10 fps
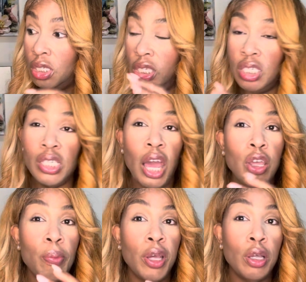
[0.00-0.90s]
This is how
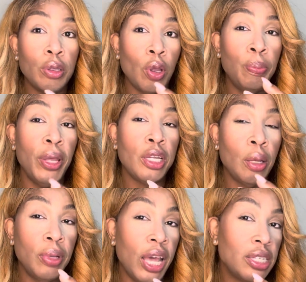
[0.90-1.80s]
you make your
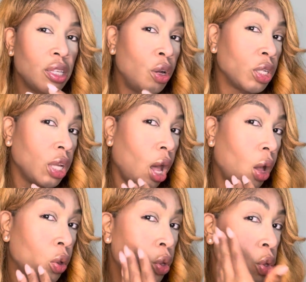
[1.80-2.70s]
makeup last longer, y'all.